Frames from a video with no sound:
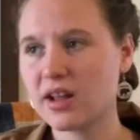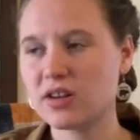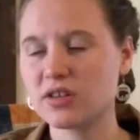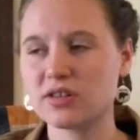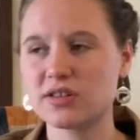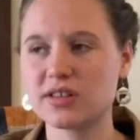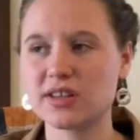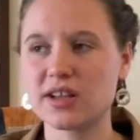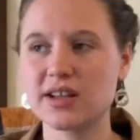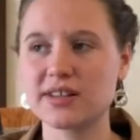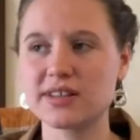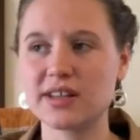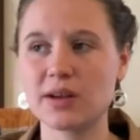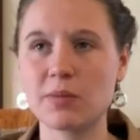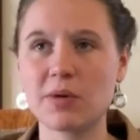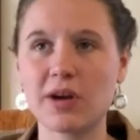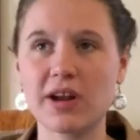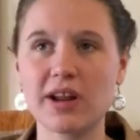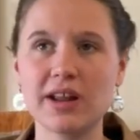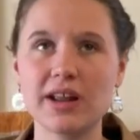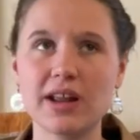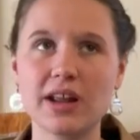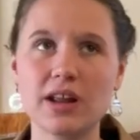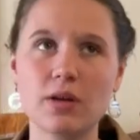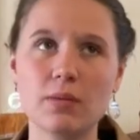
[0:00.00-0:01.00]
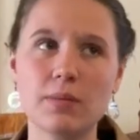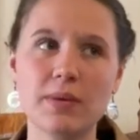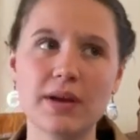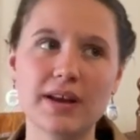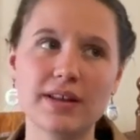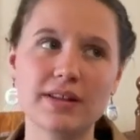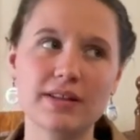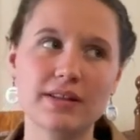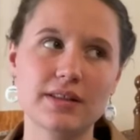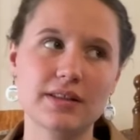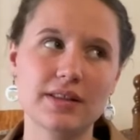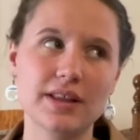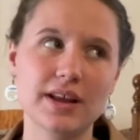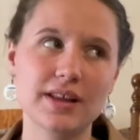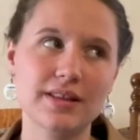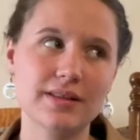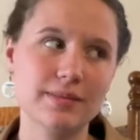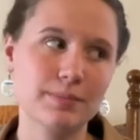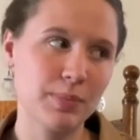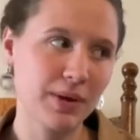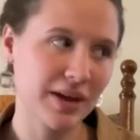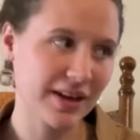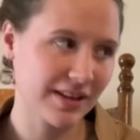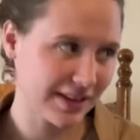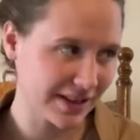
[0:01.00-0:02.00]
Josiah's like, well, I can get you pick, pick,
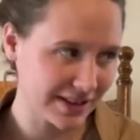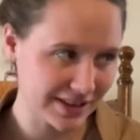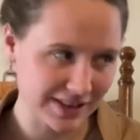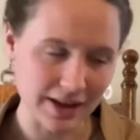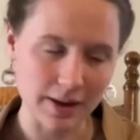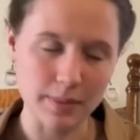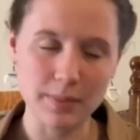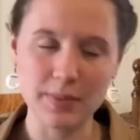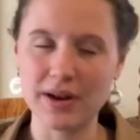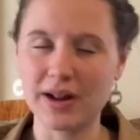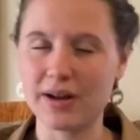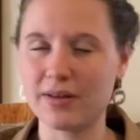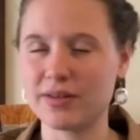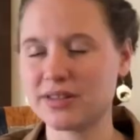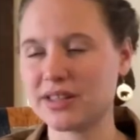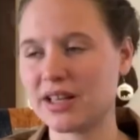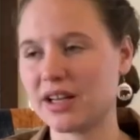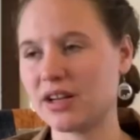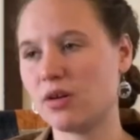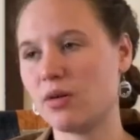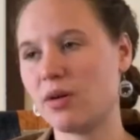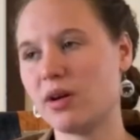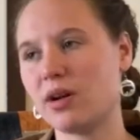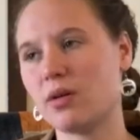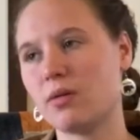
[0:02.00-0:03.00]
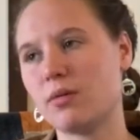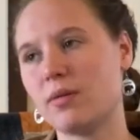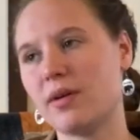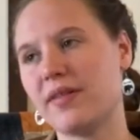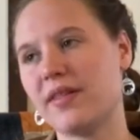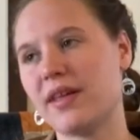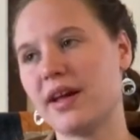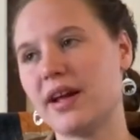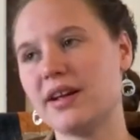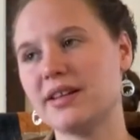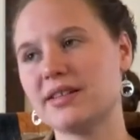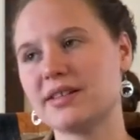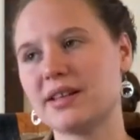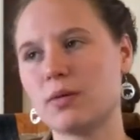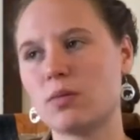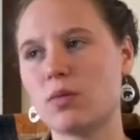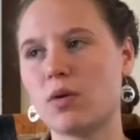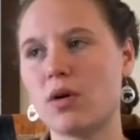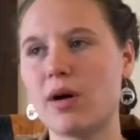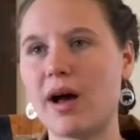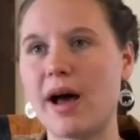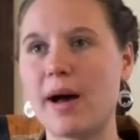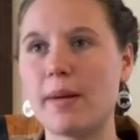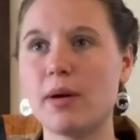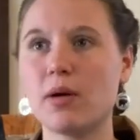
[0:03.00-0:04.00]
pick this up. And I was like, no, I don't want that. He's like,
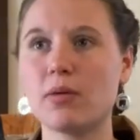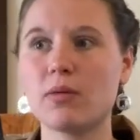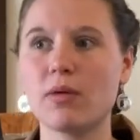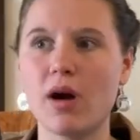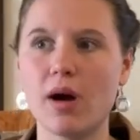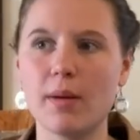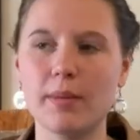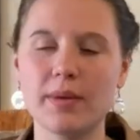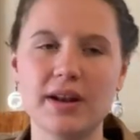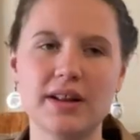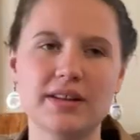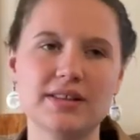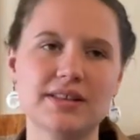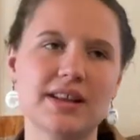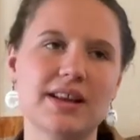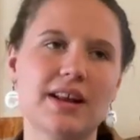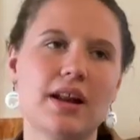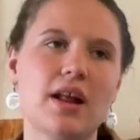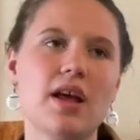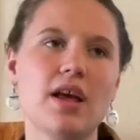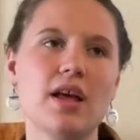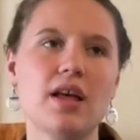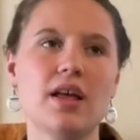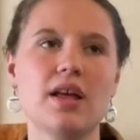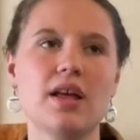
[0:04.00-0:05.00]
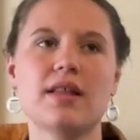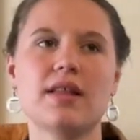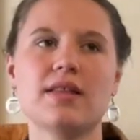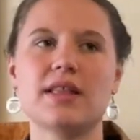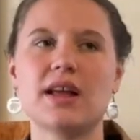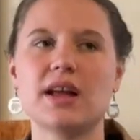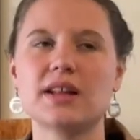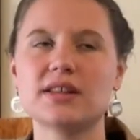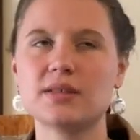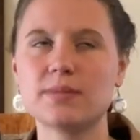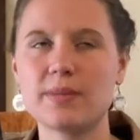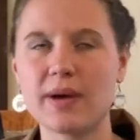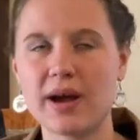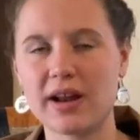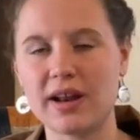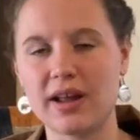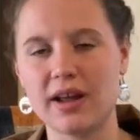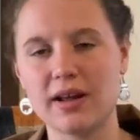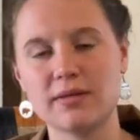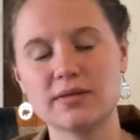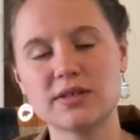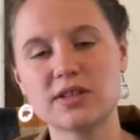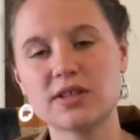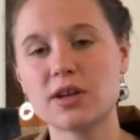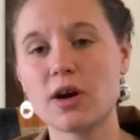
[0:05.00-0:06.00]
well, how about ramen? I said, that's about
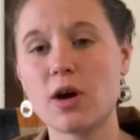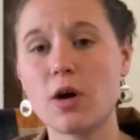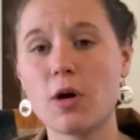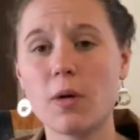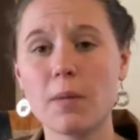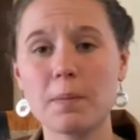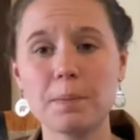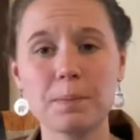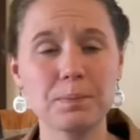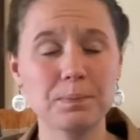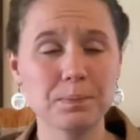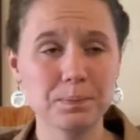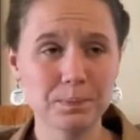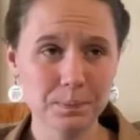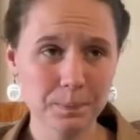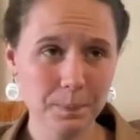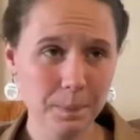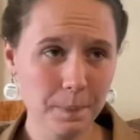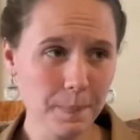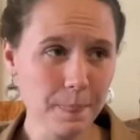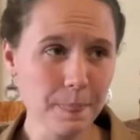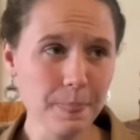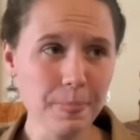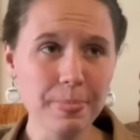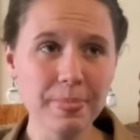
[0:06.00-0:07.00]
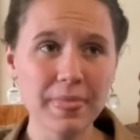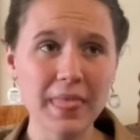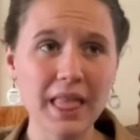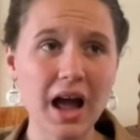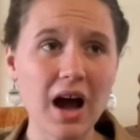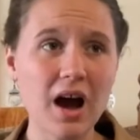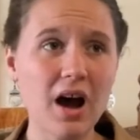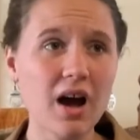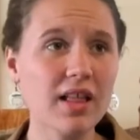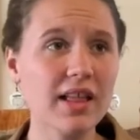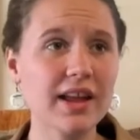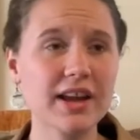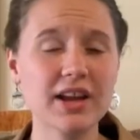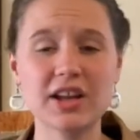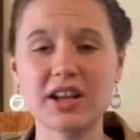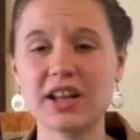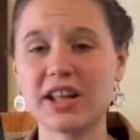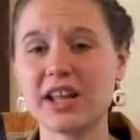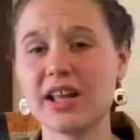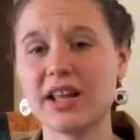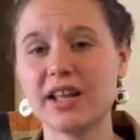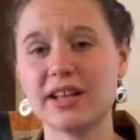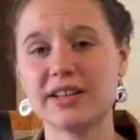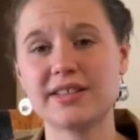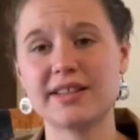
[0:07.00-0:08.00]
it. So all I could
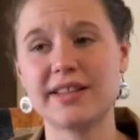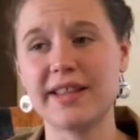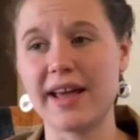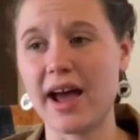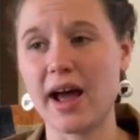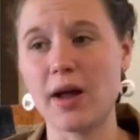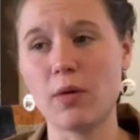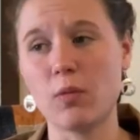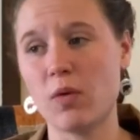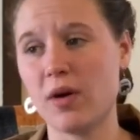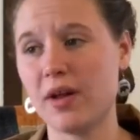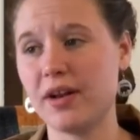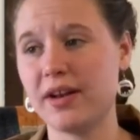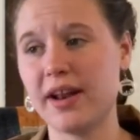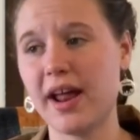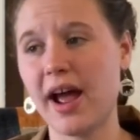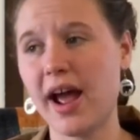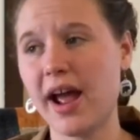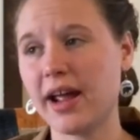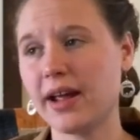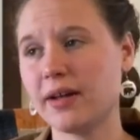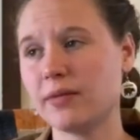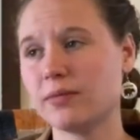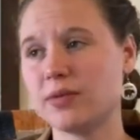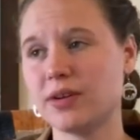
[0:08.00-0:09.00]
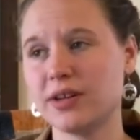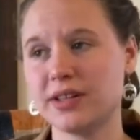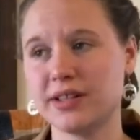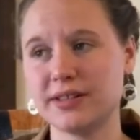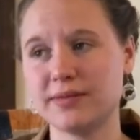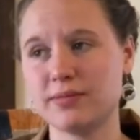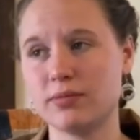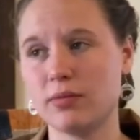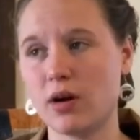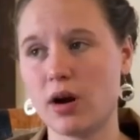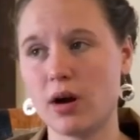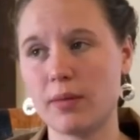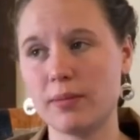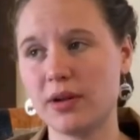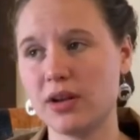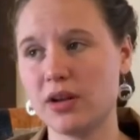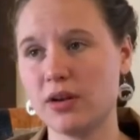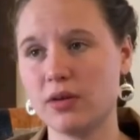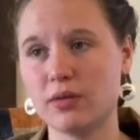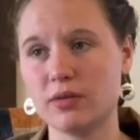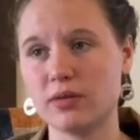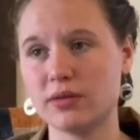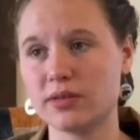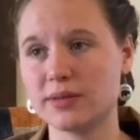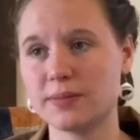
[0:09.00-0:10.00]
eat that one night was ramen
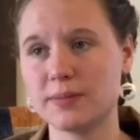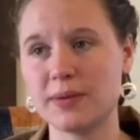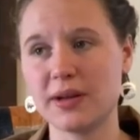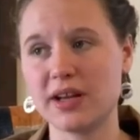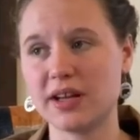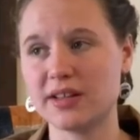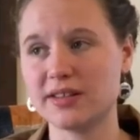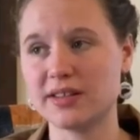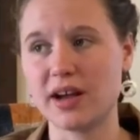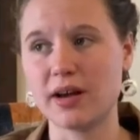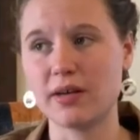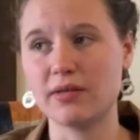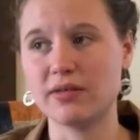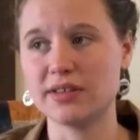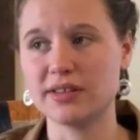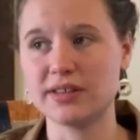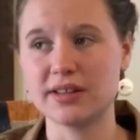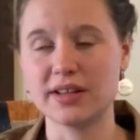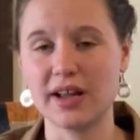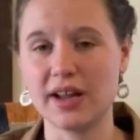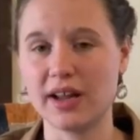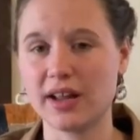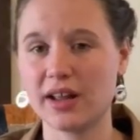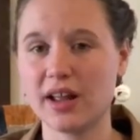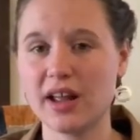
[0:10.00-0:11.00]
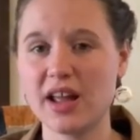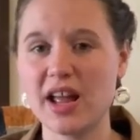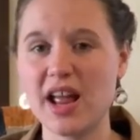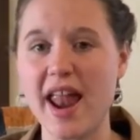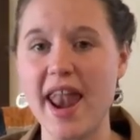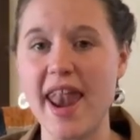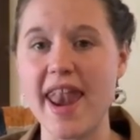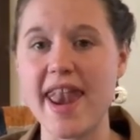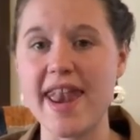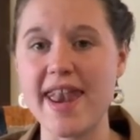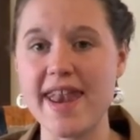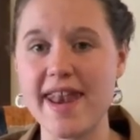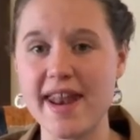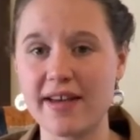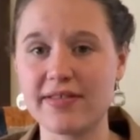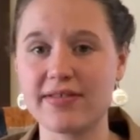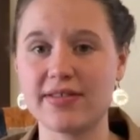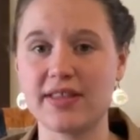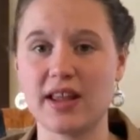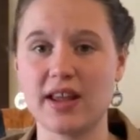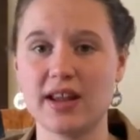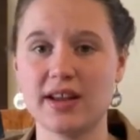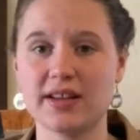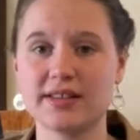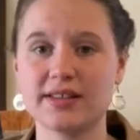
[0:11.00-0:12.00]
noodles, because I was like,
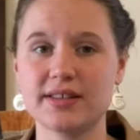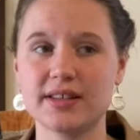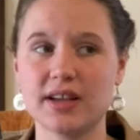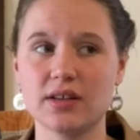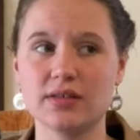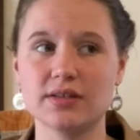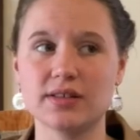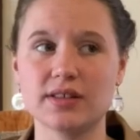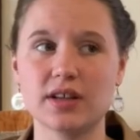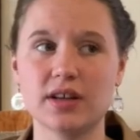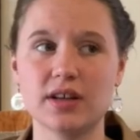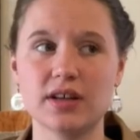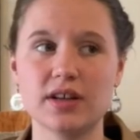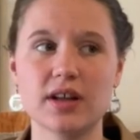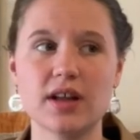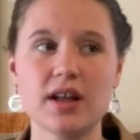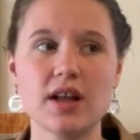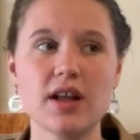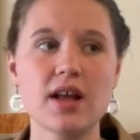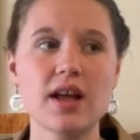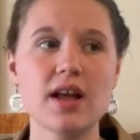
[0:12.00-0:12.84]
nothing sounds good.